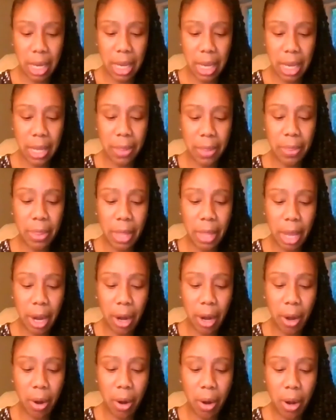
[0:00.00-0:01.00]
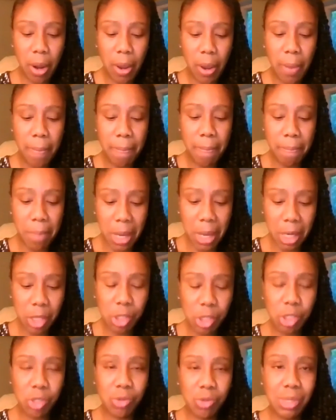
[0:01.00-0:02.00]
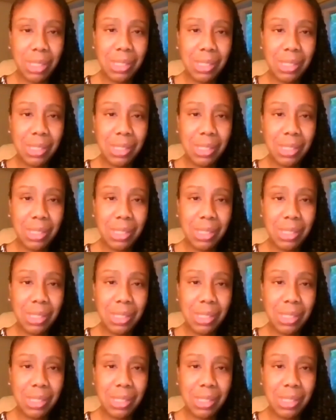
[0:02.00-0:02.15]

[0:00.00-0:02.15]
in their ministry?